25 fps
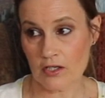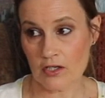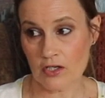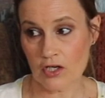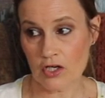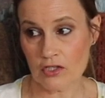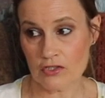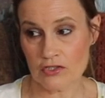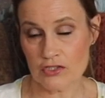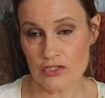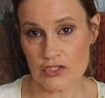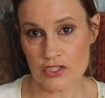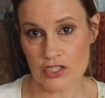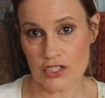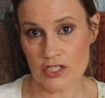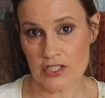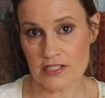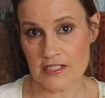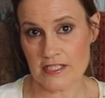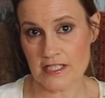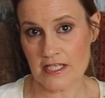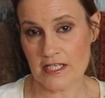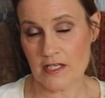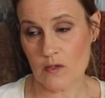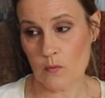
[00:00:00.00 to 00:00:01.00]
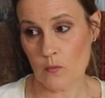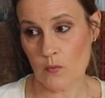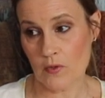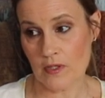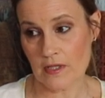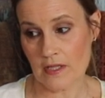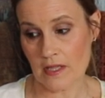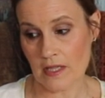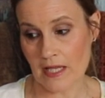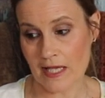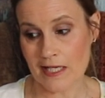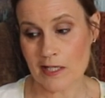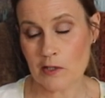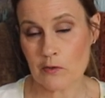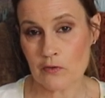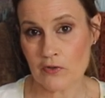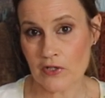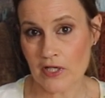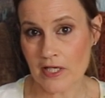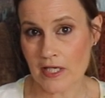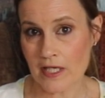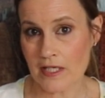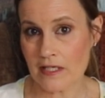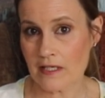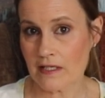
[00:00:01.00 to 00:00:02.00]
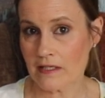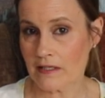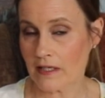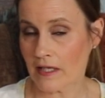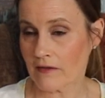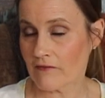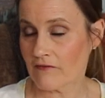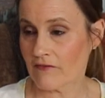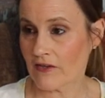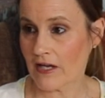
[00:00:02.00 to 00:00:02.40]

cotton jersey with lycra in,